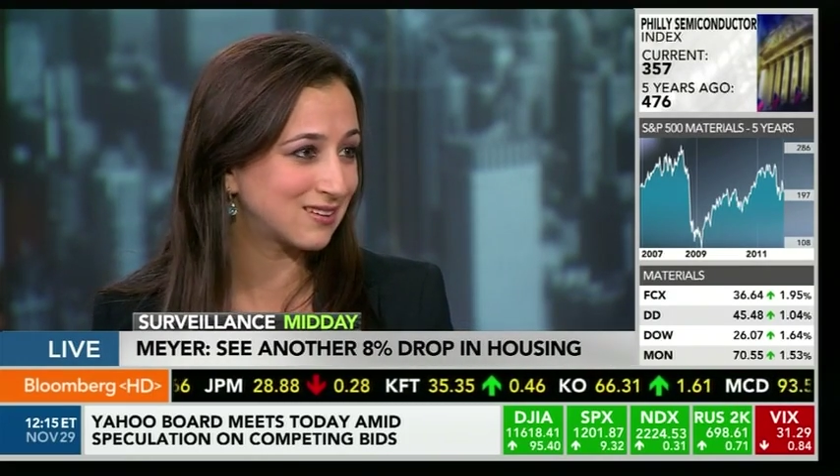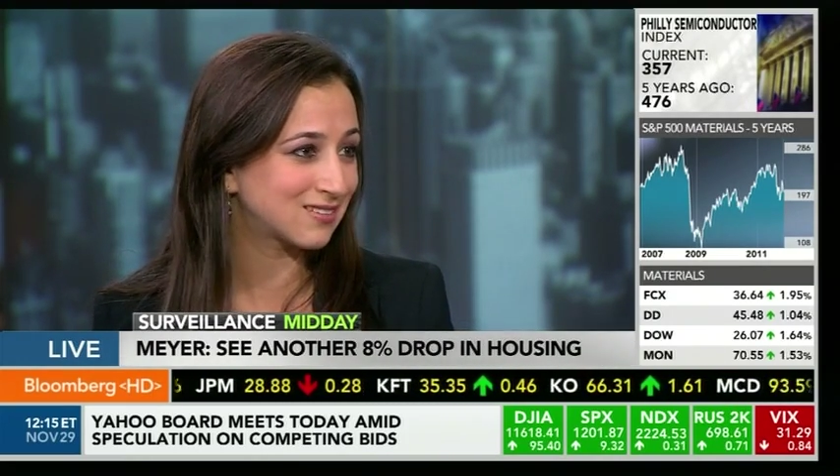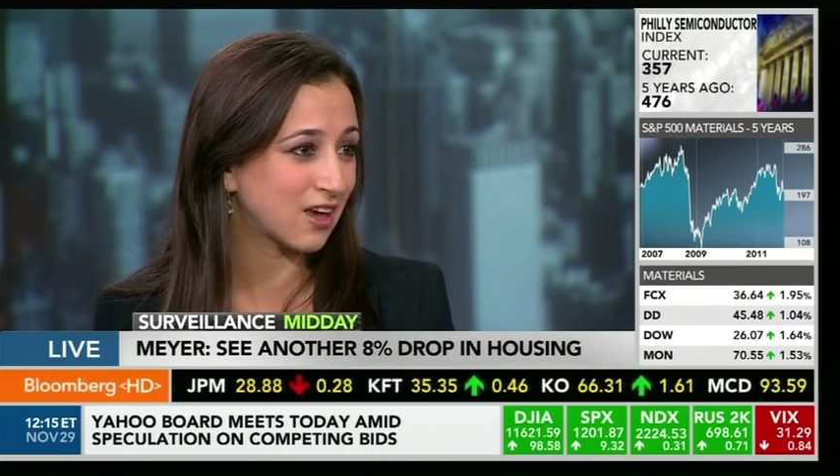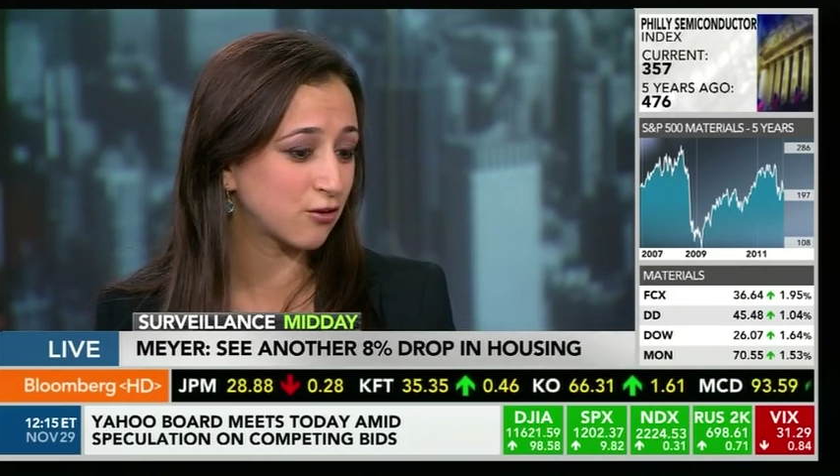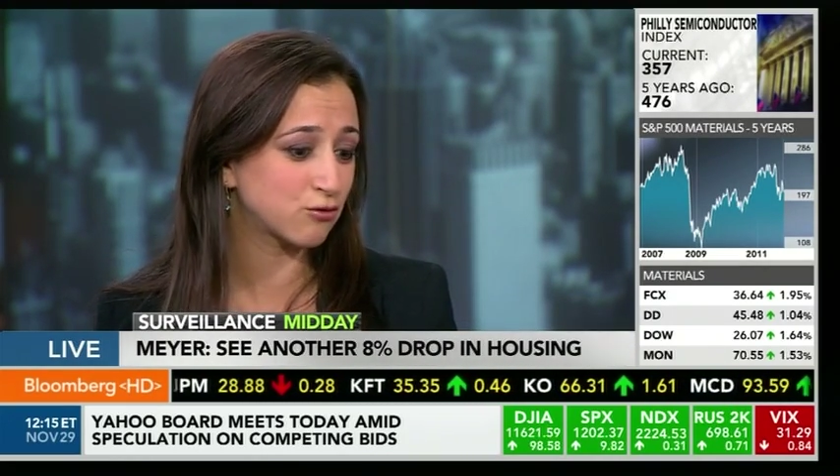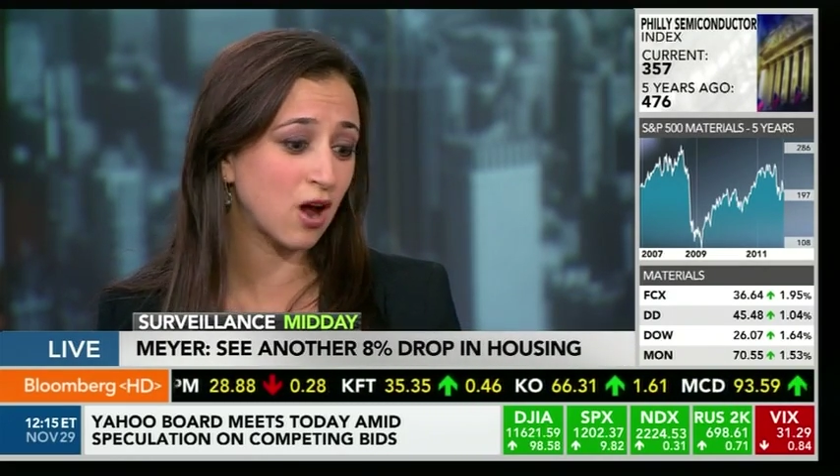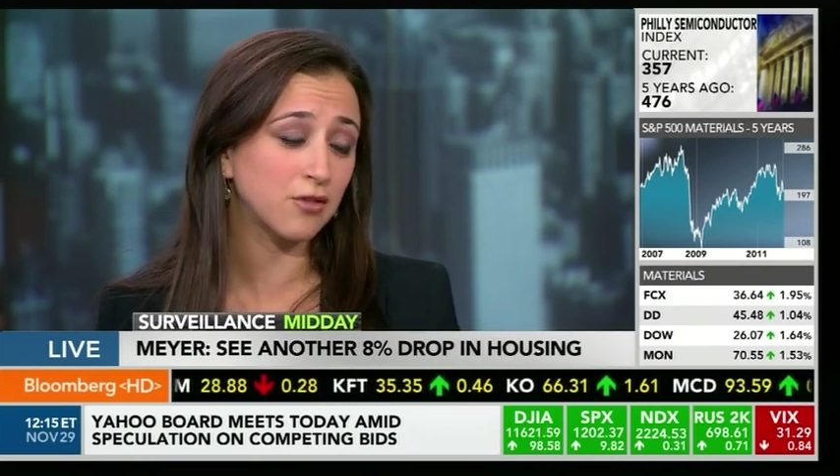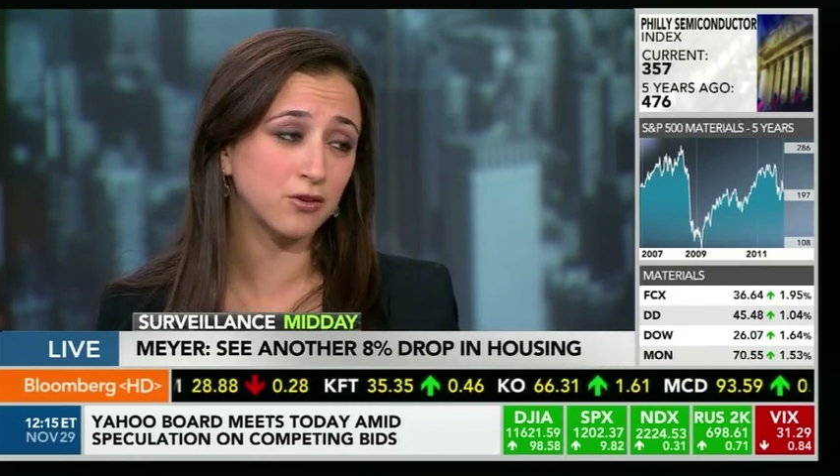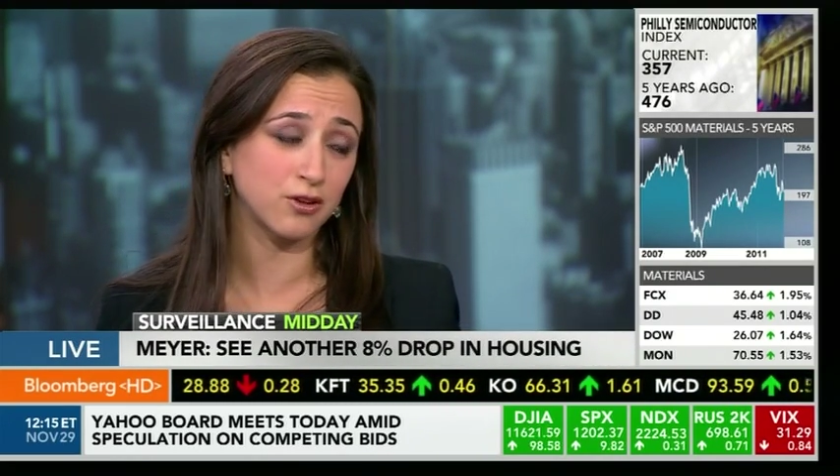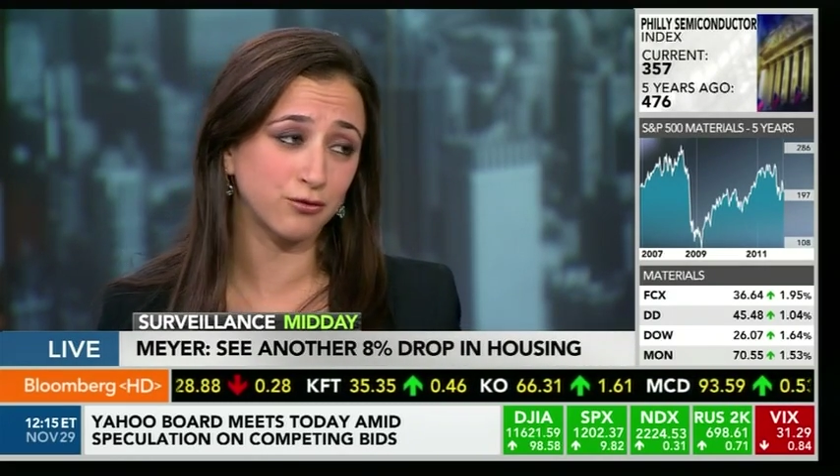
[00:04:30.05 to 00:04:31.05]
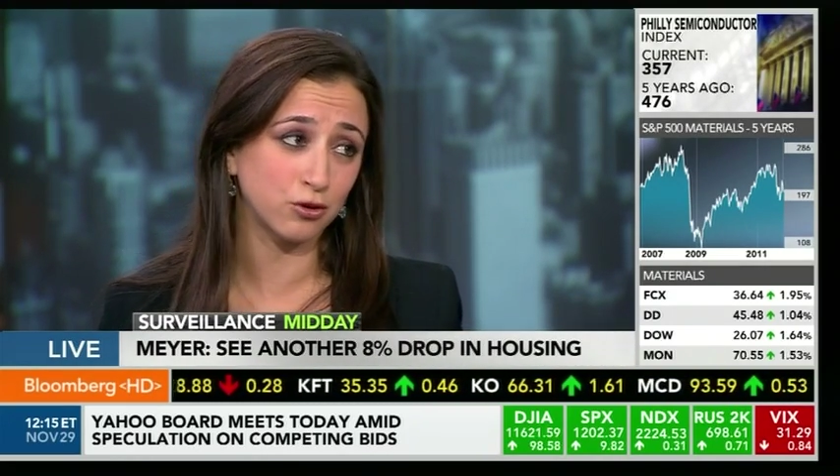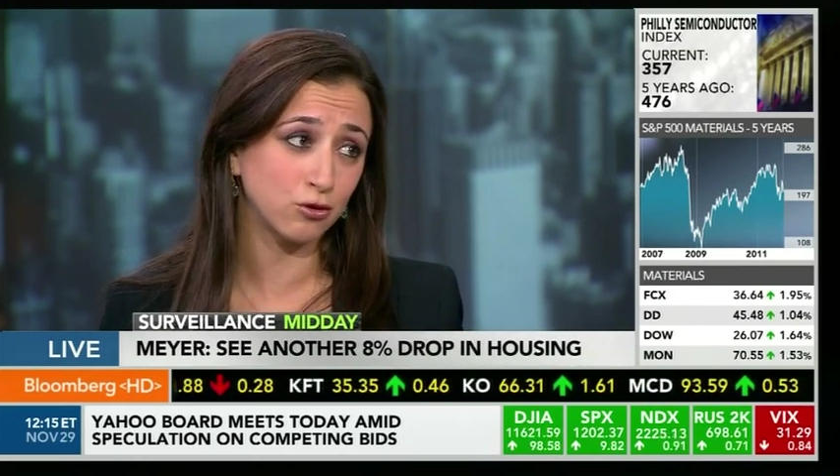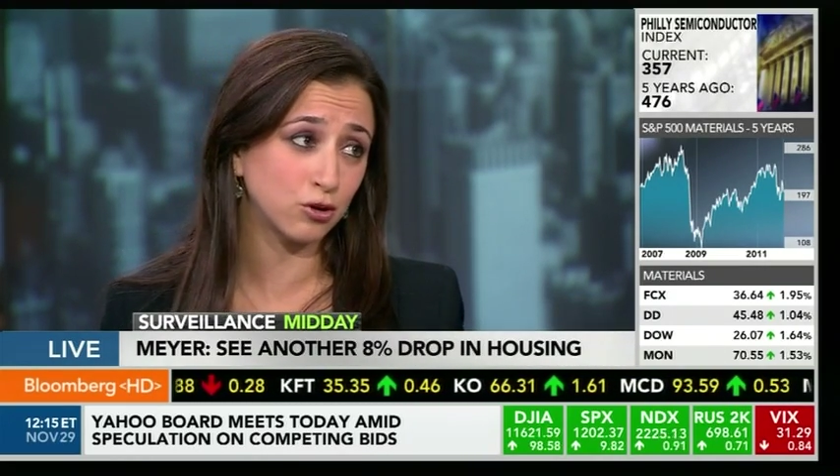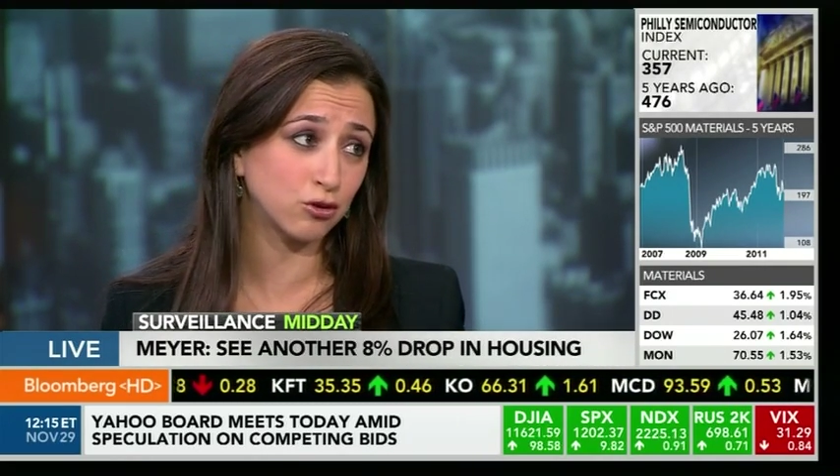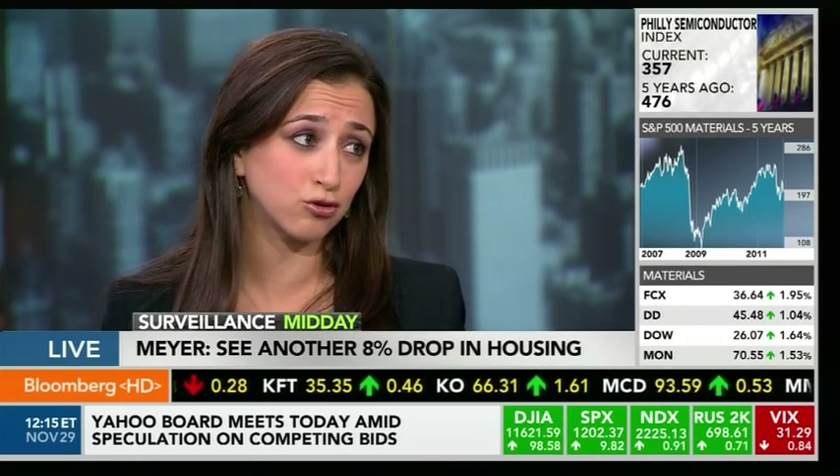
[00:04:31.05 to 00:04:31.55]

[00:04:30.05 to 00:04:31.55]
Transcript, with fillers: a discount rather than for new